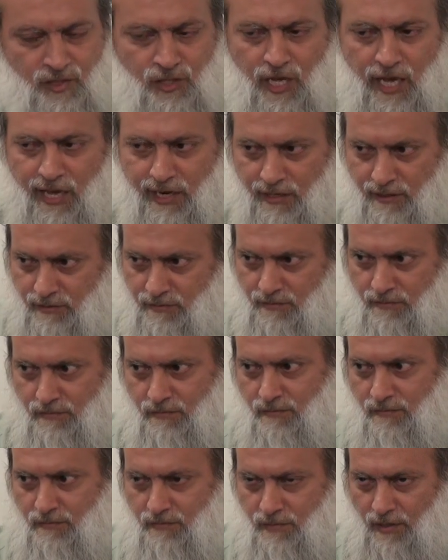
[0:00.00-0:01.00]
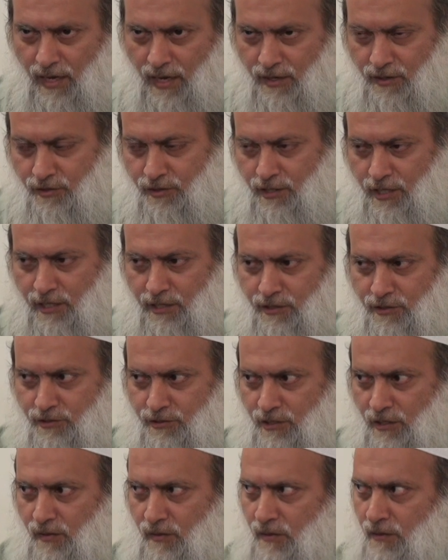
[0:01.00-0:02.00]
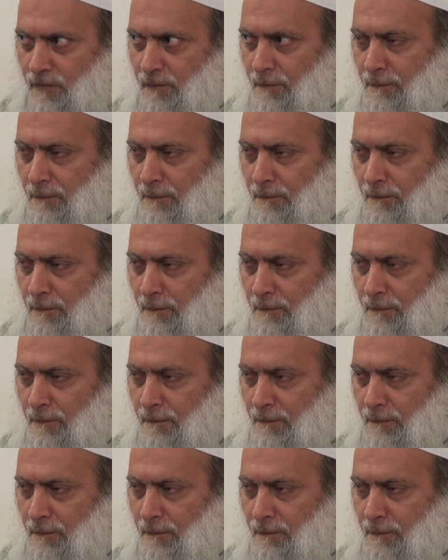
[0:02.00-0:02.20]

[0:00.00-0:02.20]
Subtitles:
9 or 10 years old.